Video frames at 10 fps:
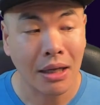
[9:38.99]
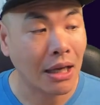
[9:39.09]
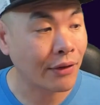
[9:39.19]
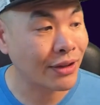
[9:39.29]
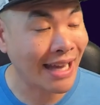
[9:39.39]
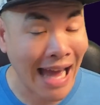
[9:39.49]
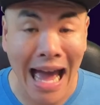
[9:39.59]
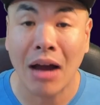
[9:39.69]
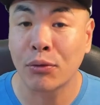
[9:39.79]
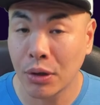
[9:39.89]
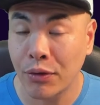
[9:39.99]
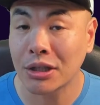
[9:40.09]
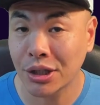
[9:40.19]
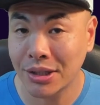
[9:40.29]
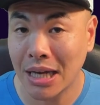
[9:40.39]
if they have
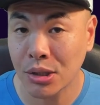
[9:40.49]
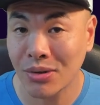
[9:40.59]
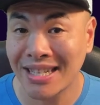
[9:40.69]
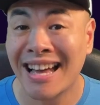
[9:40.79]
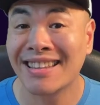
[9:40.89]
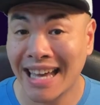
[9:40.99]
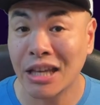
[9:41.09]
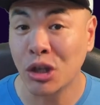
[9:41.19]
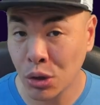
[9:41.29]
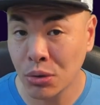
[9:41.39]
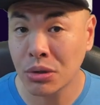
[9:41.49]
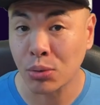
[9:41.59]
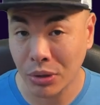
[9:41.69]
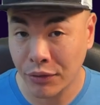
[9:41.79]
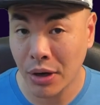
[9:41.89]
refresh accessories, they use
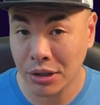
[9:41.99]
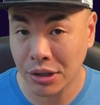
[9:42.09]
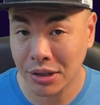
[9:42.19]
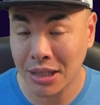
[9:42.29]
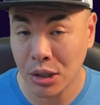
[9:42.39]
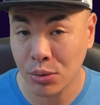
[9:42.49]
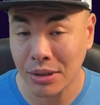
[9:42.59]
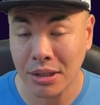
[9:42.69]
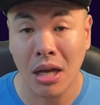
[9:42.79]
refresh accessories.